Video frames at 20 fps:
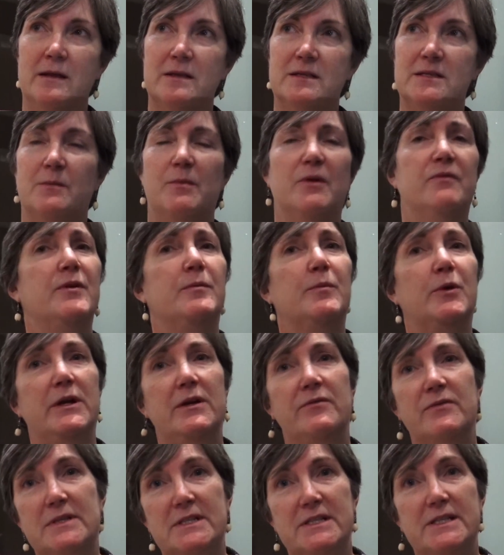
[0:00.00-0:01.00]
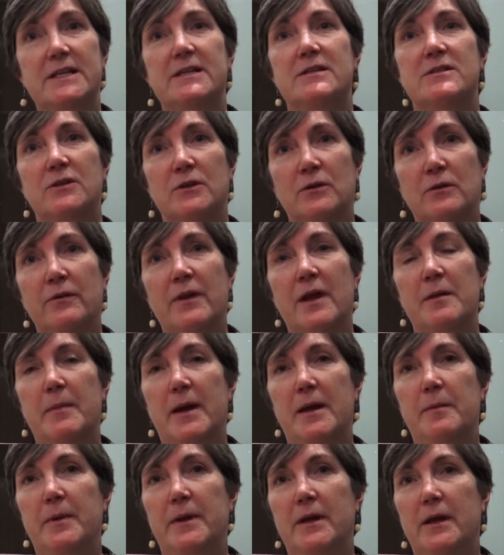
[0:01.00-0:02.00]
Some of them are even seasonal. They
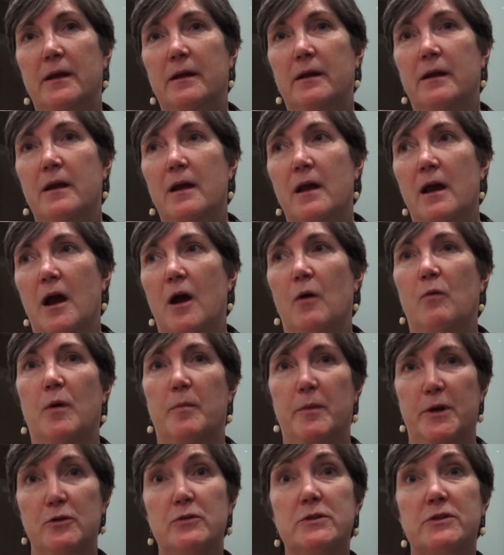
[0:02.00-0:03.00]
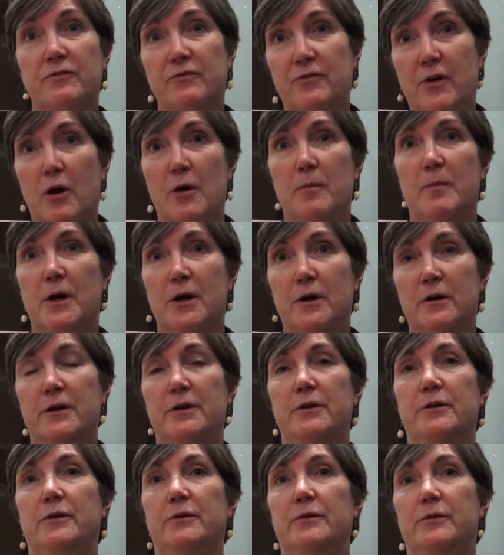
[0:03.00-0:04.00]
may be a woman who's a farmer
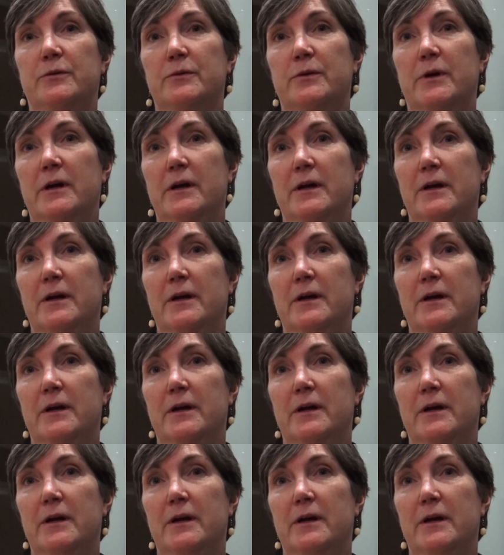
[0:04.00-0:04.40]
who,